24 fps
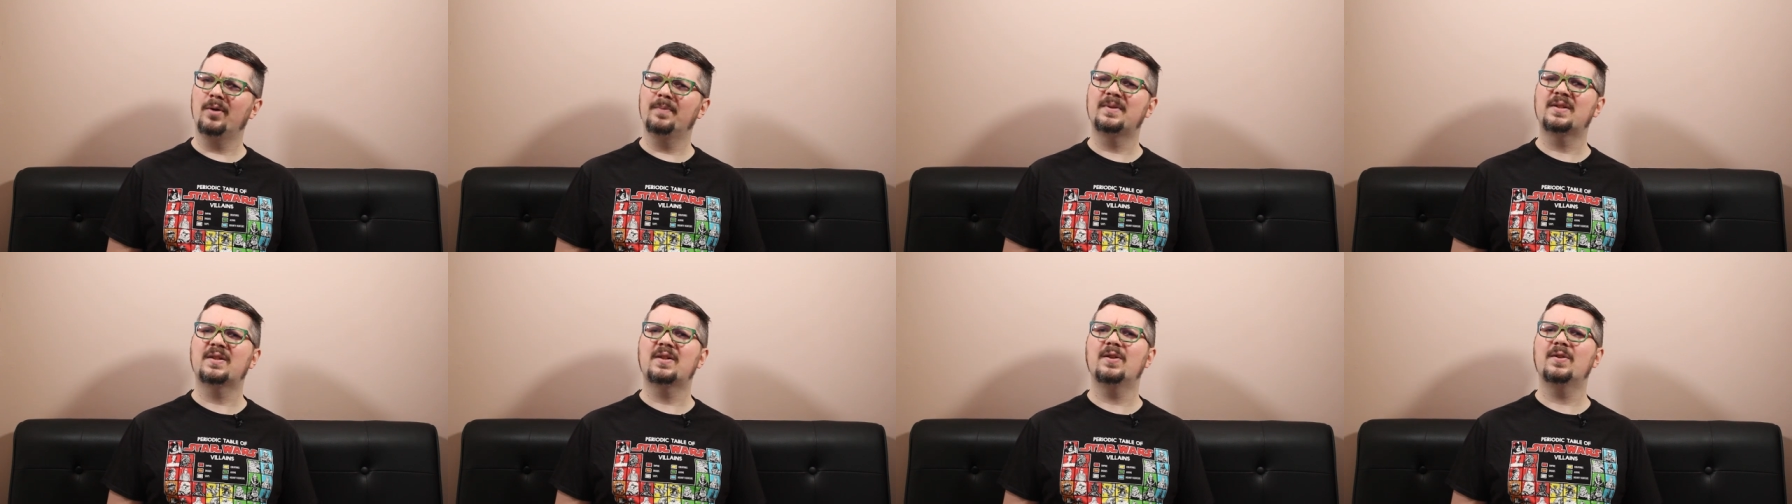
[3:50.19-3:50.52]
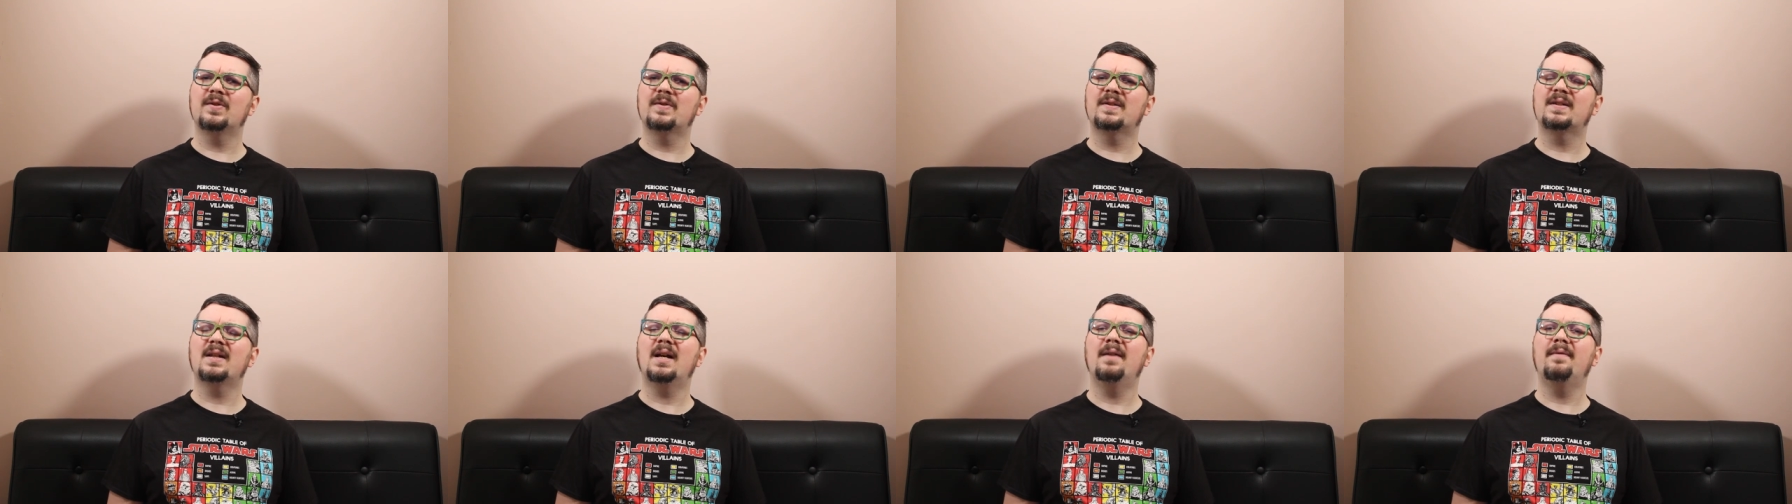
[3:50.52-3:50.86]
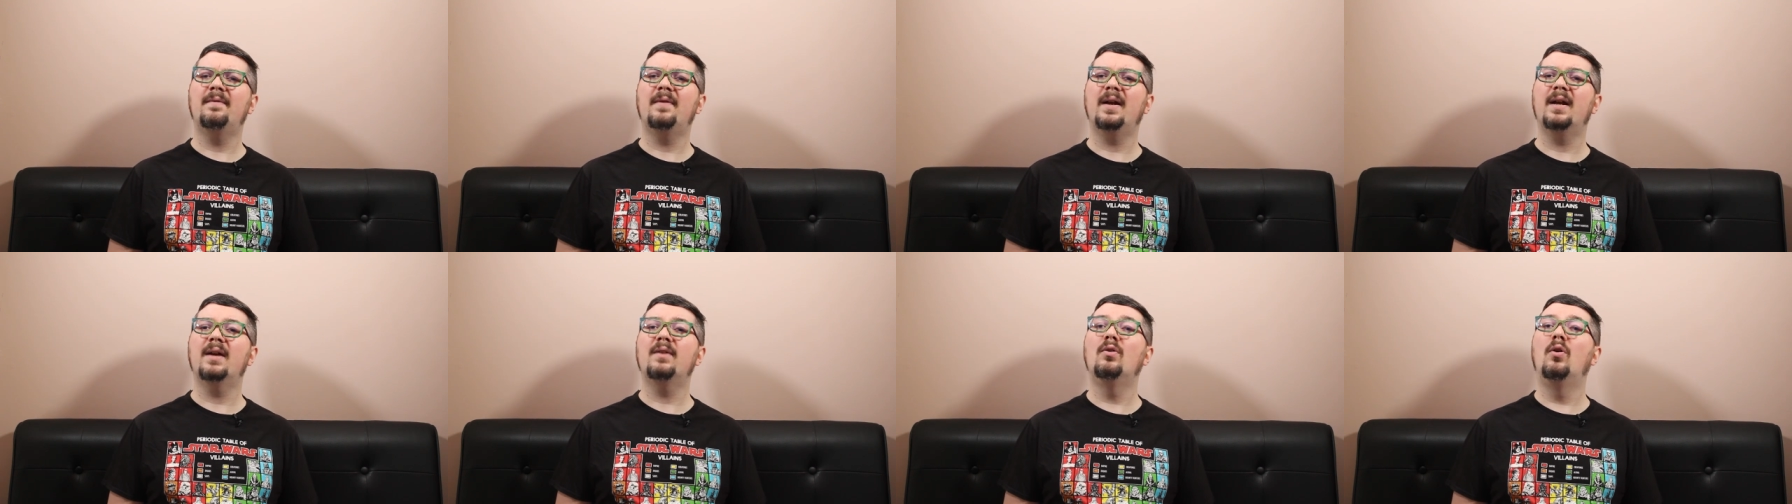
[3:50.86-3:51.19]
obscure
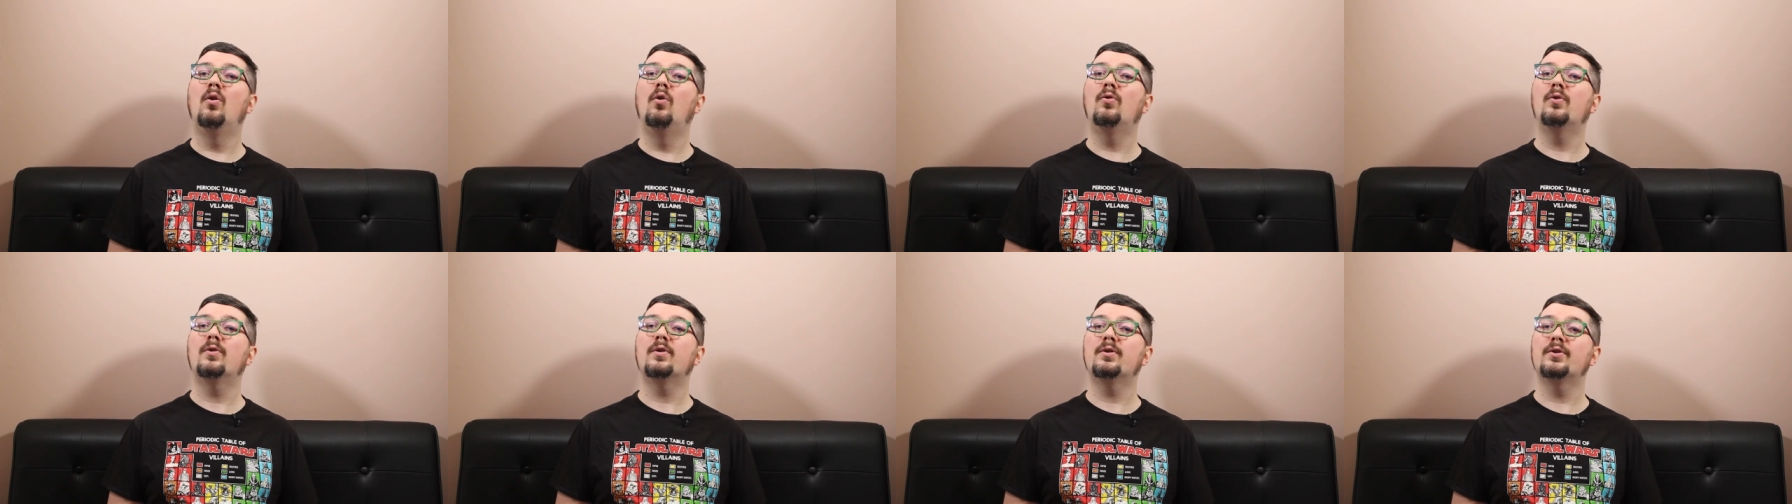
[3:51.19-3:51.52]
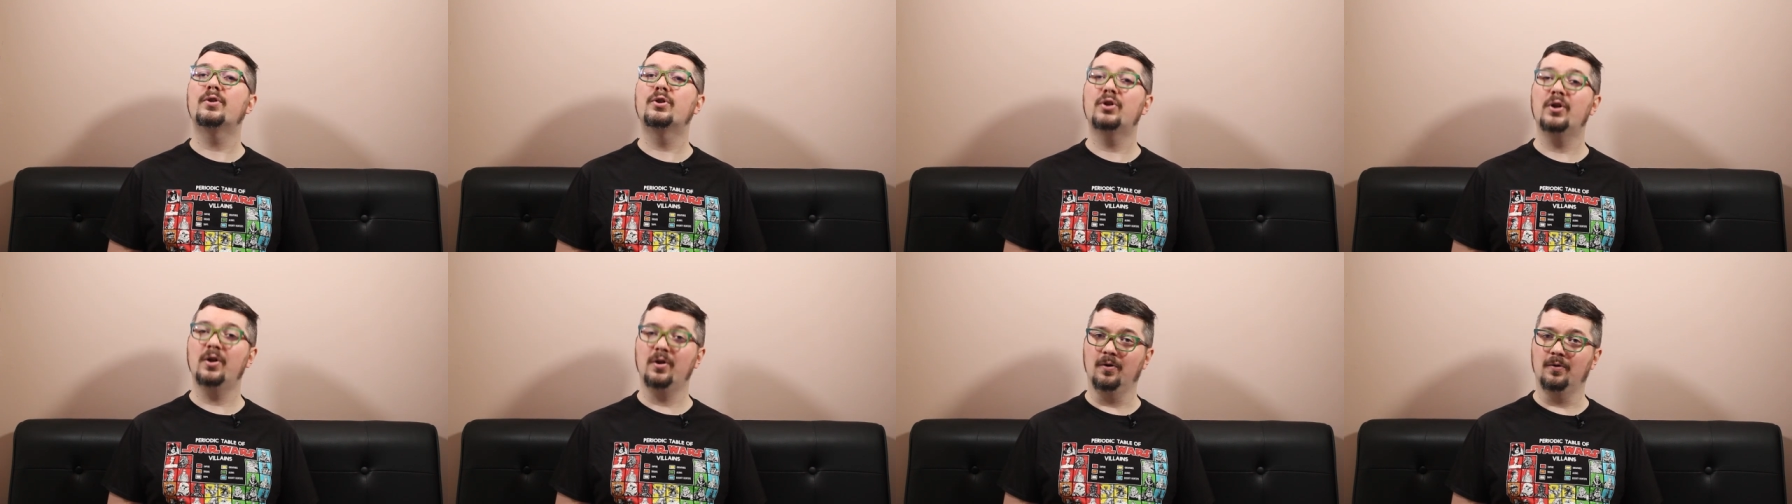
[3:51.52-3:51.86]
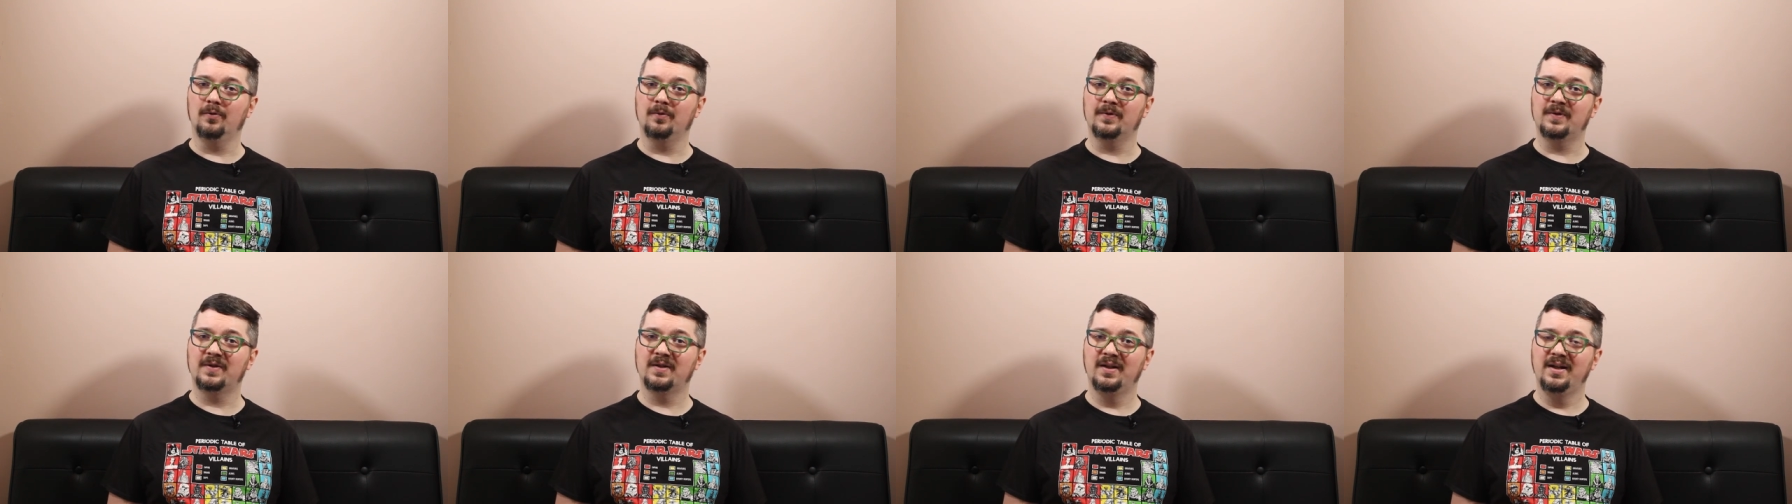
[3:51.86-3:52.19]
sci-fi and horror
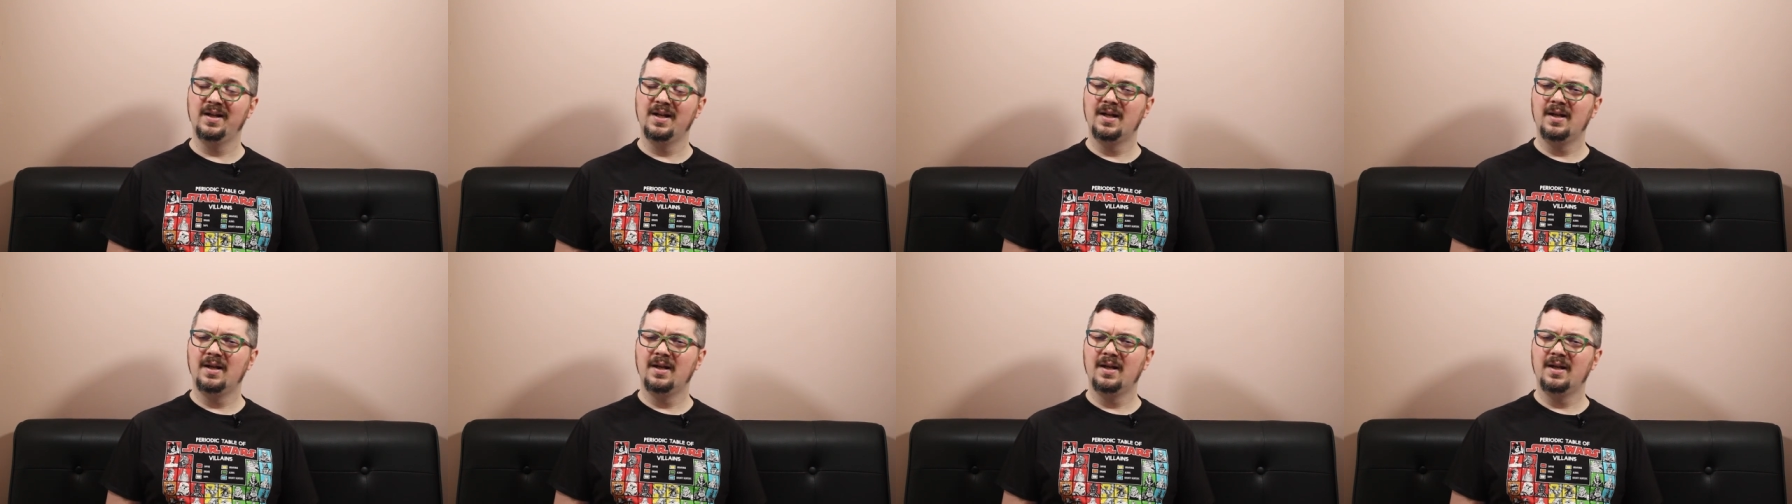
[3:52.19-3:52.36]
shows.